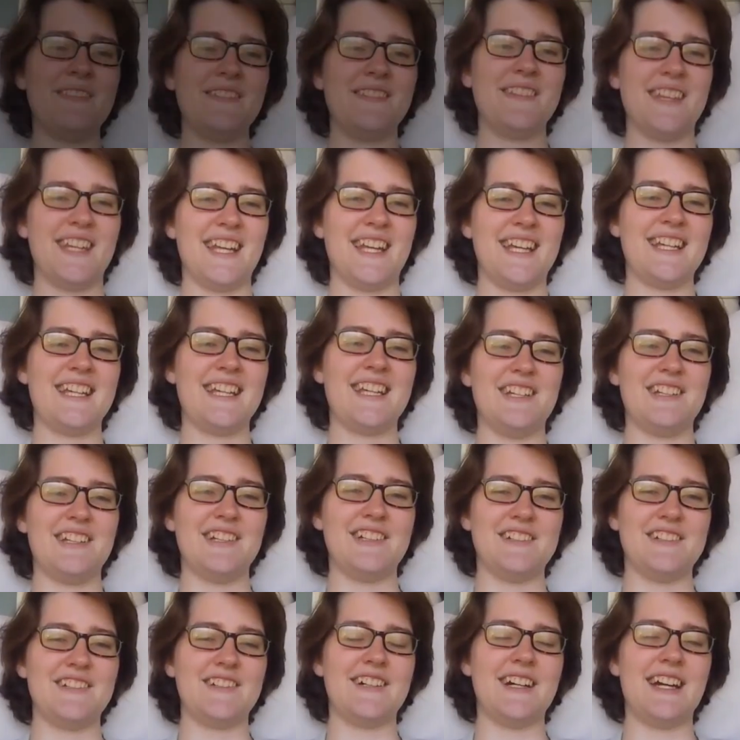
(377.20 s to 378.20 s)
Thank
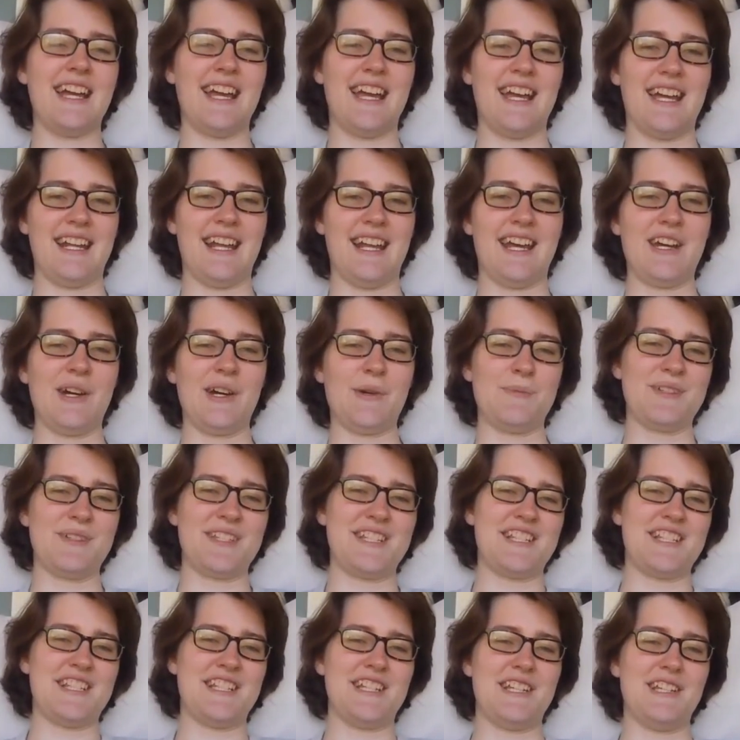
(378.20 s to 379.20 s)
you, and I hope
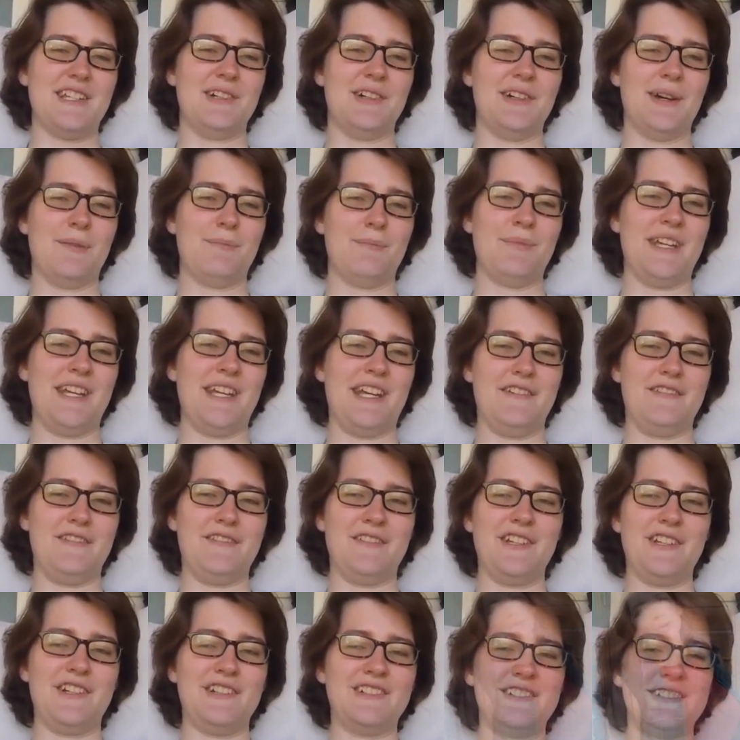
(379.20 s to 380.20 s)
to see you at
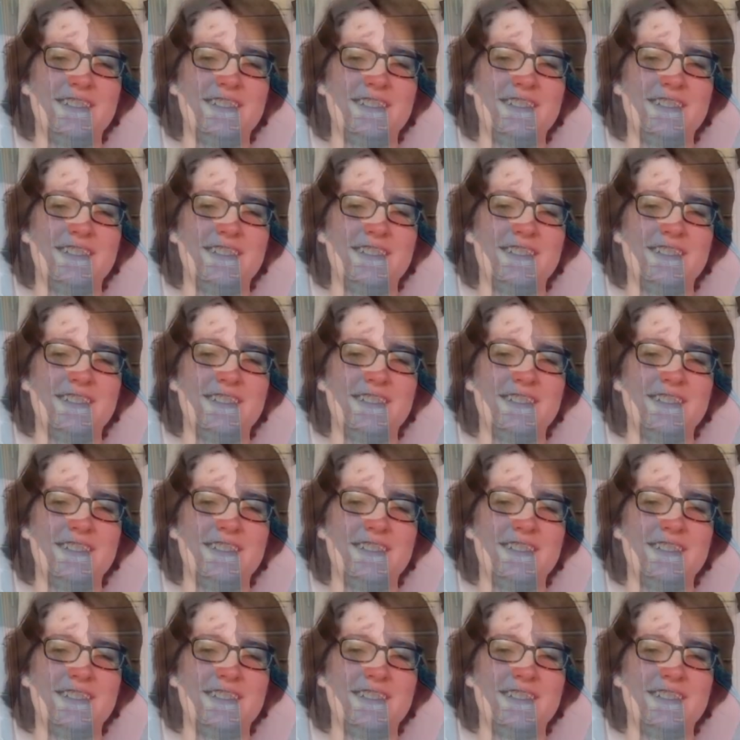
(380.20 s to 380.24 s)
BFU.